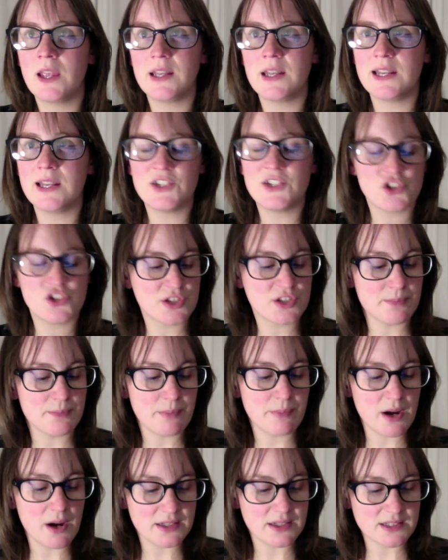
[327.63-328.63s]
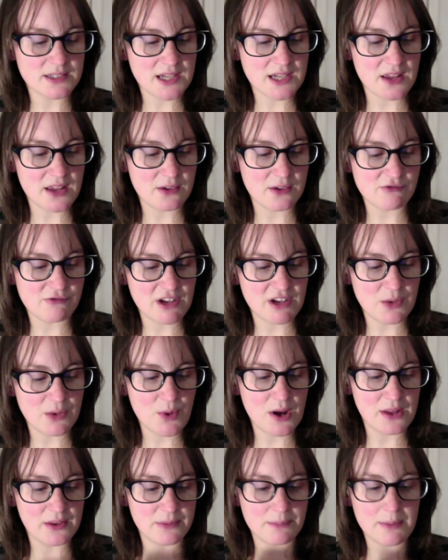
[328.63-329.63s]
it's just combined together really
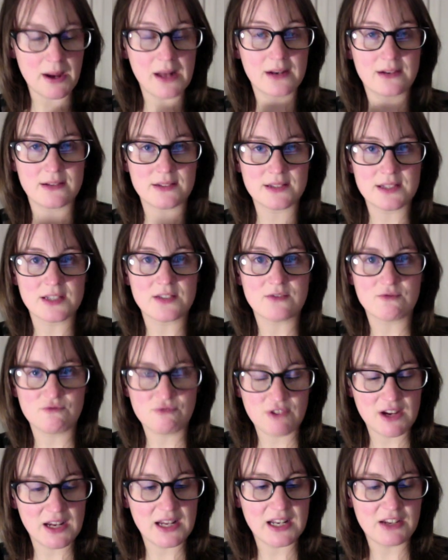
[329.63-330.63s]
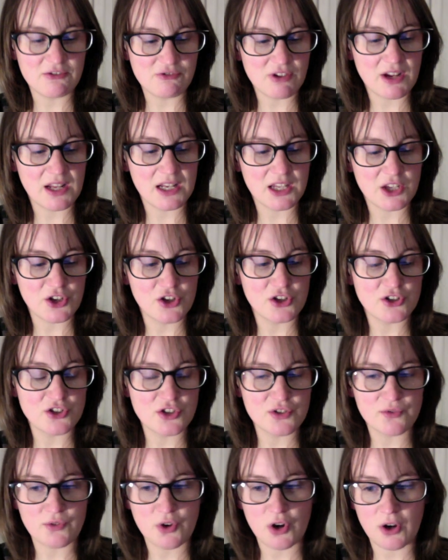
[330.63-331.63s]
well. The balance is really, really good.
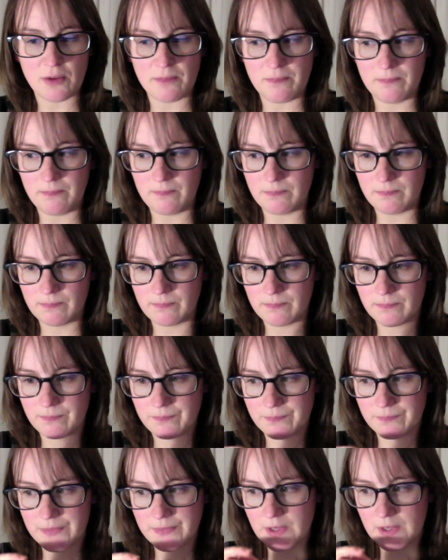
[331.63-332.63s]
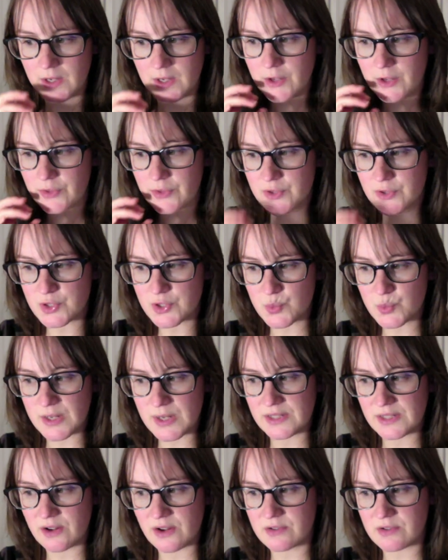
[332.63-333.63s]
You've got the
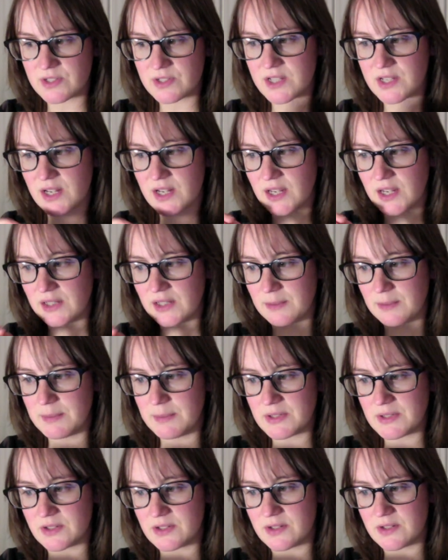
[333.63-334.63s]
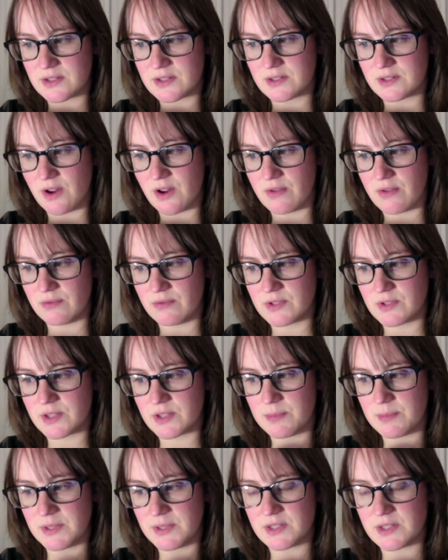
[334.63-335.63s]
sweet notes and the bitterness notes.
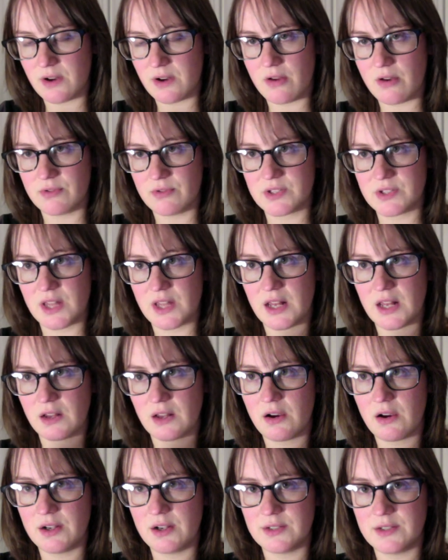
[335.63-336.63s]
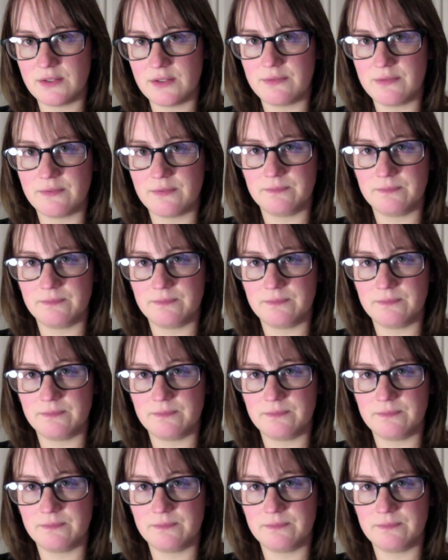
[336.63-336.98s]
The bitter notes, they're kind of